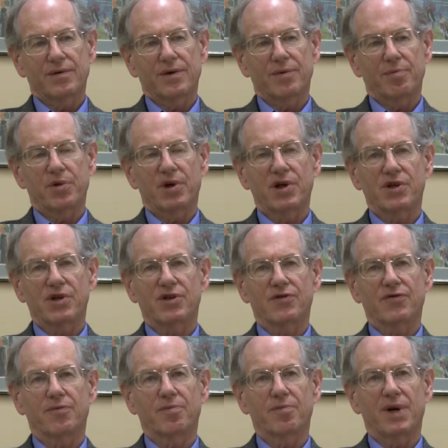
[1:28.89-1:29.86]
the price
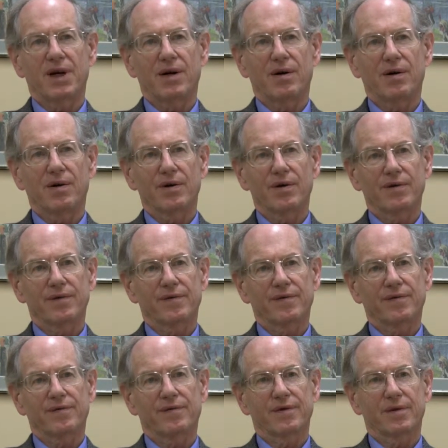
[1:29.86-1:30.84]
of power
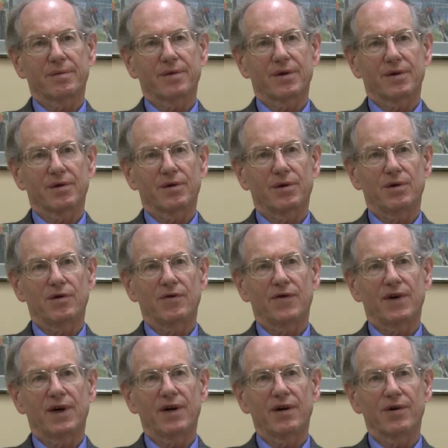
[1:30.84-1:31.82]
from a
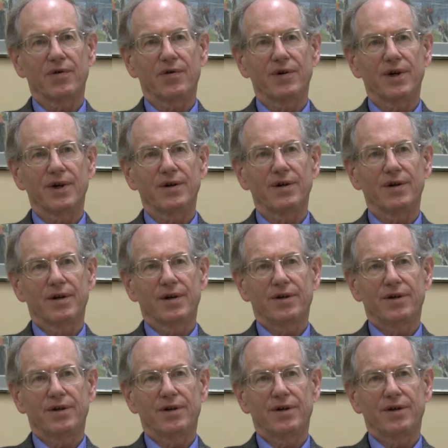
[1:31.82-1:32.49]
coal-fired grid.